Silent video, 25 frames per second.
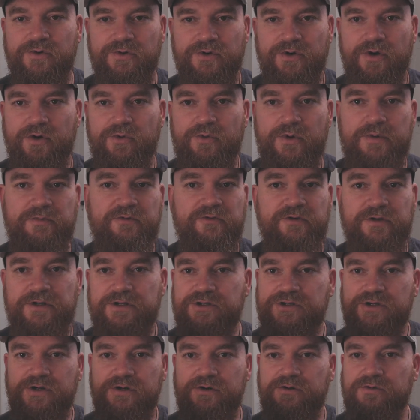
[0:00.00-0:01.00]
Ergo Whip
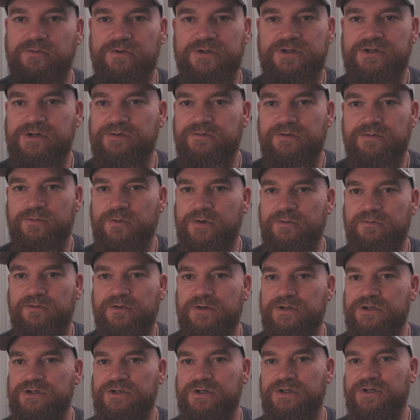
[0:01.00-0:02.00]
Finisher or whichever whip
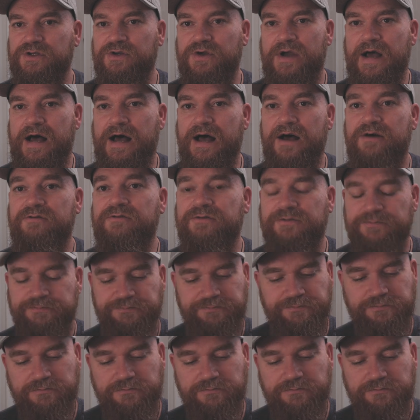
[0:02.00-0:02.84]
finisher you have.